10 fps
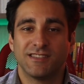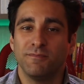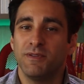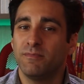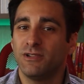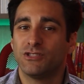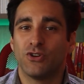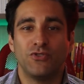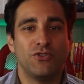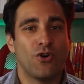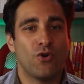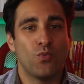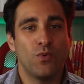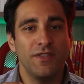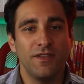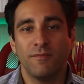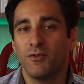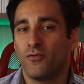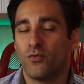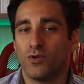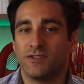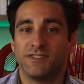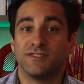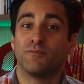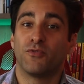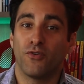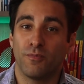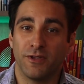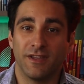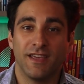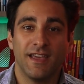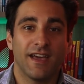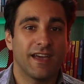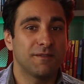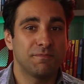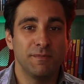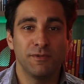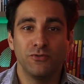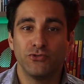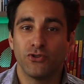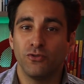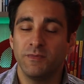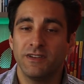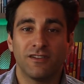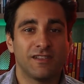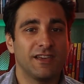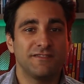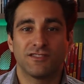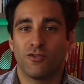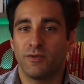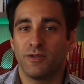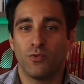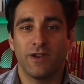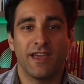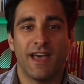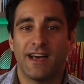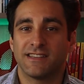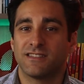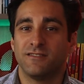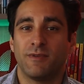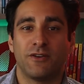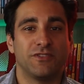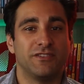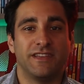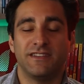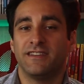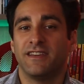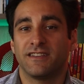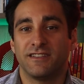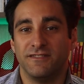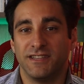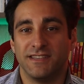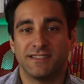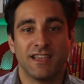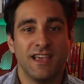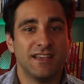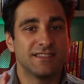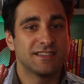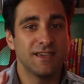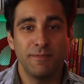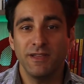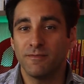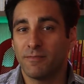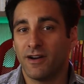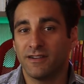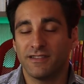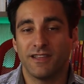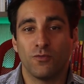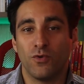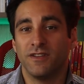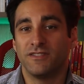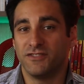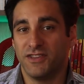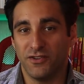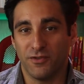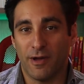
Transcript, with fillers: Some people don't know what number of words is appropriate. I have people who told me their life story when I asked them about their day-to-day activities, skipping the part that I wanted to hear